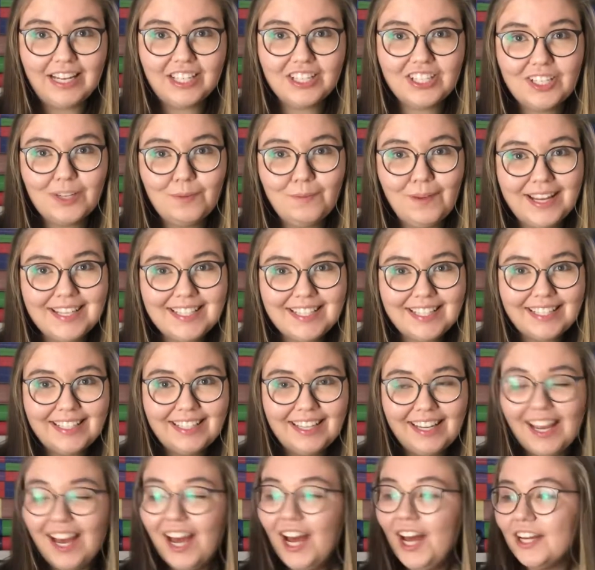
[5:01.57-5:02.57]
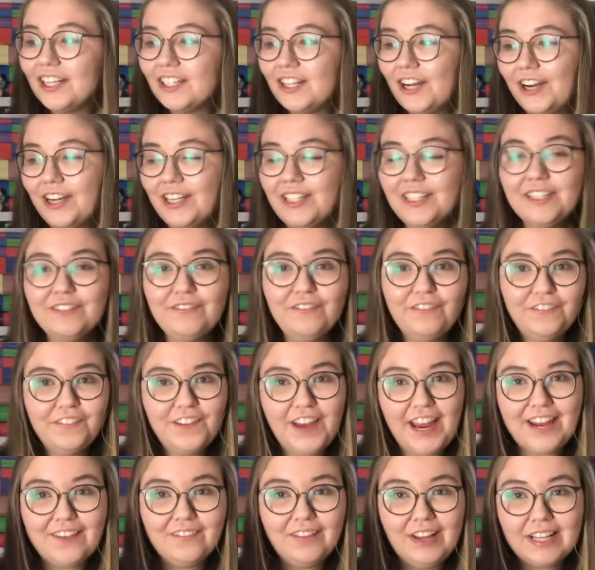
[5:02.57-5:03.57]
and she basically turns
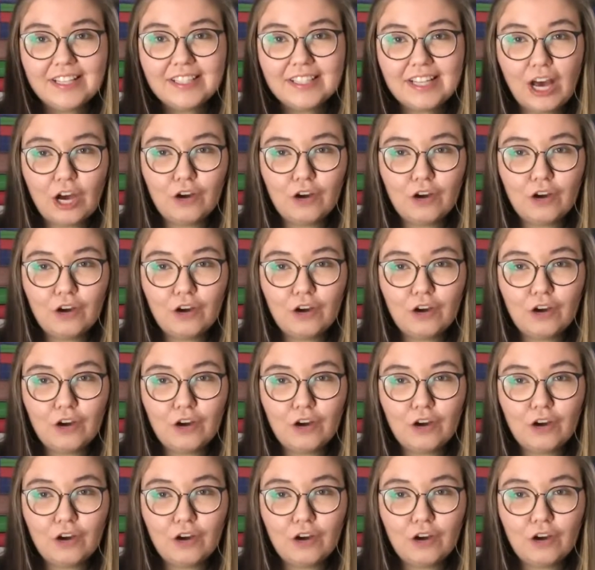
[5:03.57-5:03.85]
famous